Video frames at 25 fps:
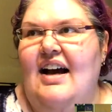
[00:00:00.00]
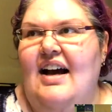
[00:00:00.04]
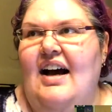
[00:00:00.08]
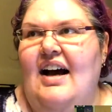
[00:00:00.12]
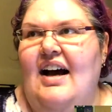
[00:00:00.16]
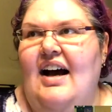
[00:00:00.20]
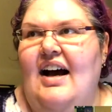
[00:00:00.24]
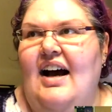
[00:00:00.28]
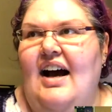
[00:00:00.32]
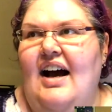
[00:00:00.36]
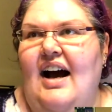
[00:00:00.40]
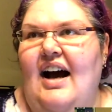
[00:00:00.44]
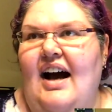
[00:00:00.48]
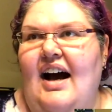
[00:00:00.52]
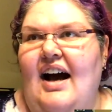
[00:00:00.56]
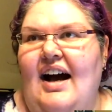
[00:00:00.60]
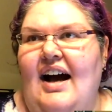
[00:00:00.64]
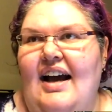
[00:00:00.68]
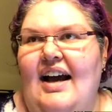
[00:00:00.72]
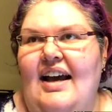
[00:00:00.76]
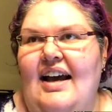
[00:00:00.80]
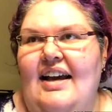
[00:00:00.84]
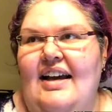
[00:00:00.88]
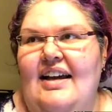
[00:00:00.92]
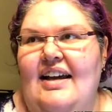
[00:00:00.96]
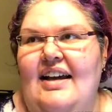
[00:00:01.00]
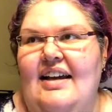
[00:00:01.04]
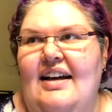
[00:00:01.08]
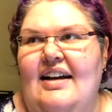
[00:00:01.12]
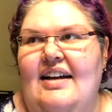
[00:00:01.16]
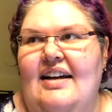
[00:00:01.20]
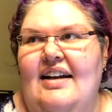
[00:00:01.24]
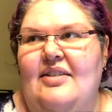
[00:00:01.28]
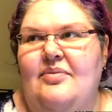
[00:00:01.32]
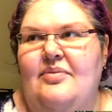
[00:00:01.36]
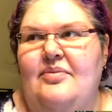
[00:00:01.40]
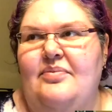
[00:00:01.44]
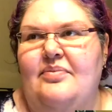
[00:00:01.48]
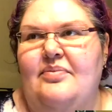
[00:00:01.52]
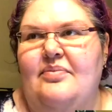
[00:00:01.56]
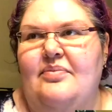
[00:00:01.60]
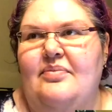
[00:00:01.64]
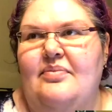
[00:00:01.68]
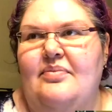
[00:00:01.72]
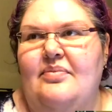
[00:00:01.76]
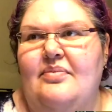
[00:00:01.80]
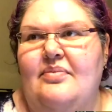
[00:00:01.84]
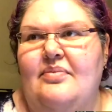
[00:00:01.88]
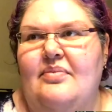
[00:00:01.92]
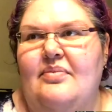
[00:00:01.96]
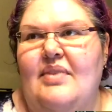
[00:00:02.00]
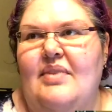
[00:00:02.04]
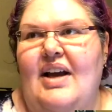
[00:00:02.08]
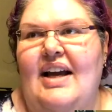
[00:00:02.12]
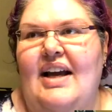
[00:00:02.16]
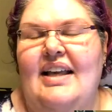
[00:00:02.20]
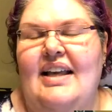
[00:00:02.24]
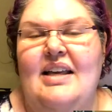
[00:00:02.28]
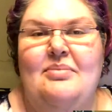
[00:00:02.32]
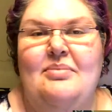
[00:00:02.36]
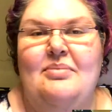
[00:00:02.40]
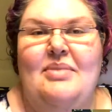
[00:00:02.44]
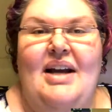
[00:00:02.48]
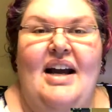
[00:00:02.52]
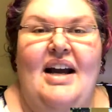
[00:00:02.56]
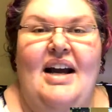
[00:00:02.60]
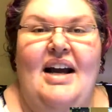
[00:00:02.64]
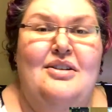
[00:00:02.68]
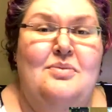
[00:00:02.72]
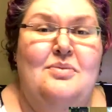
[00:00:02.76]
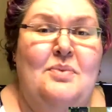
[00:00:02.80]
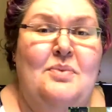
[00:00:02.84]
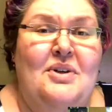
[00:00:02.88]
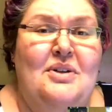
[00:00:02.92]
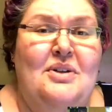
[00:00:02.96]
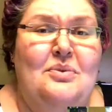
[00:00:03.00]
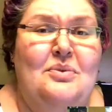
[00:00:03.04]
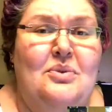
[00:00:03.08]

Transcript: I keep my house pretty warm